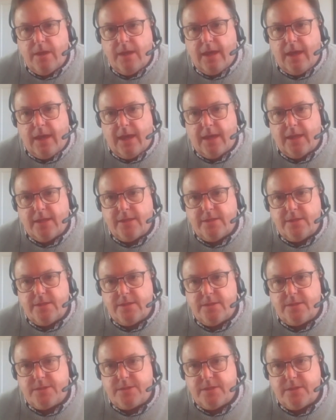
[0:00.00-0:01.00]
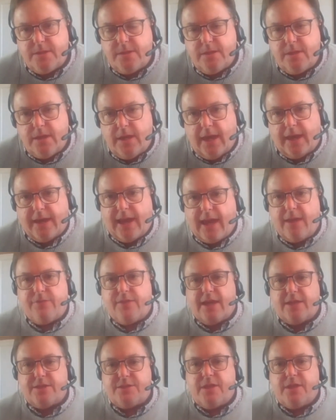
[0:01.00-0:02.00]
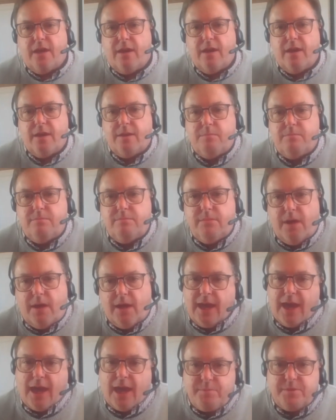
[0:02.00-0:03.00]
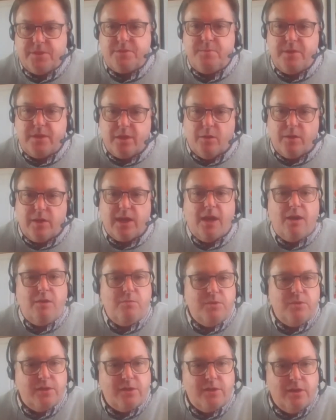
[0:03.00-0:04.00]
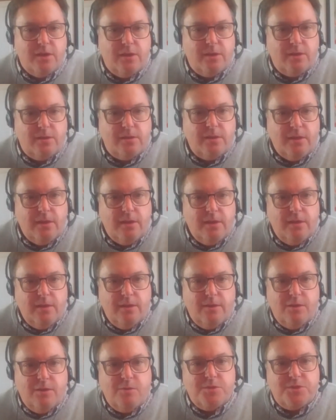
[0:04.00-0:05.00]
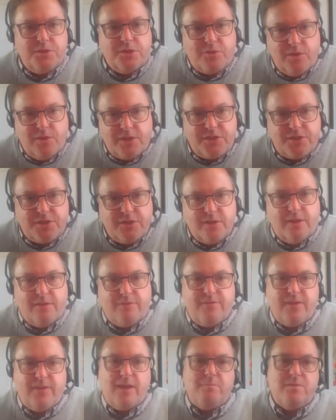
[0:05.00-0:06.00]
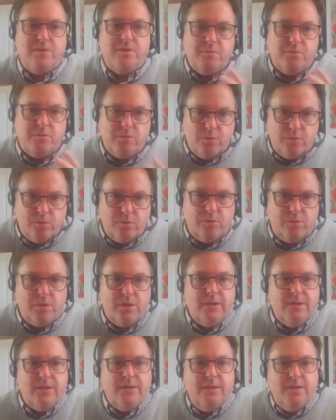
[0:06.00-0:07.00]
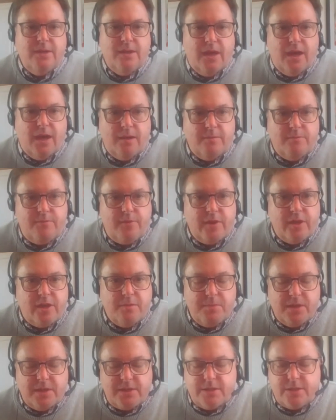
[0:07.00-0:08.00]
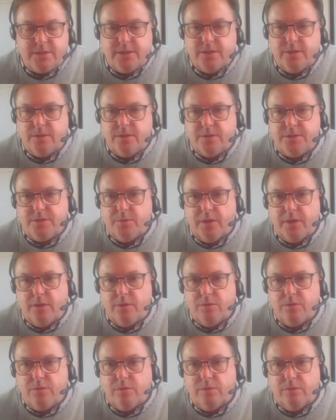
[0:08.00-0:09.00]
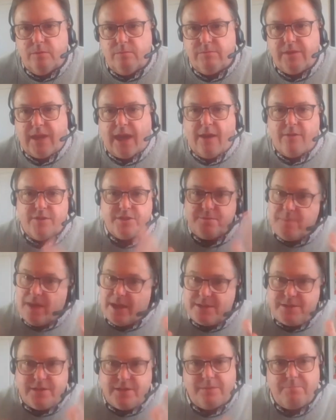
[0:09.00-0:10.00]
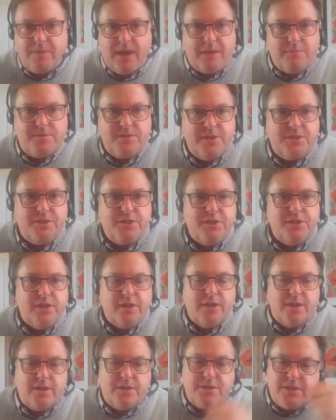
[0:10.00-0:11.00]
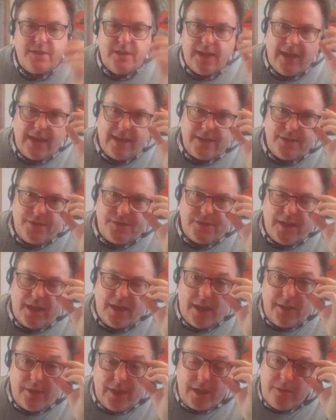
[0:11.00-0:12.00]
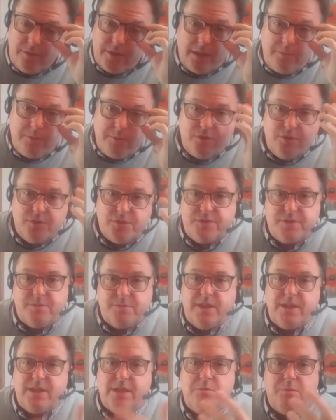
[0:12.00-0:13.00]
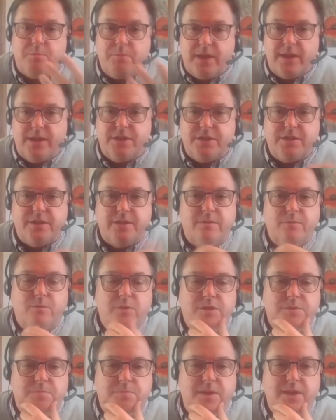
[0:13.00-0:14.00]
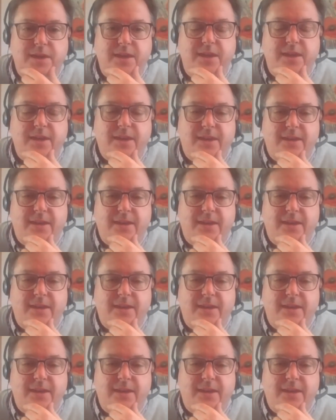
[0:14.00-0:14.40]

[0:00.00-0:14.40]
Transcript: And at that time, I happened to be going out with a girl who was a Christian. Her family were all very committed to a local charismatic Baptist church. And they were good to me, they were patient with me,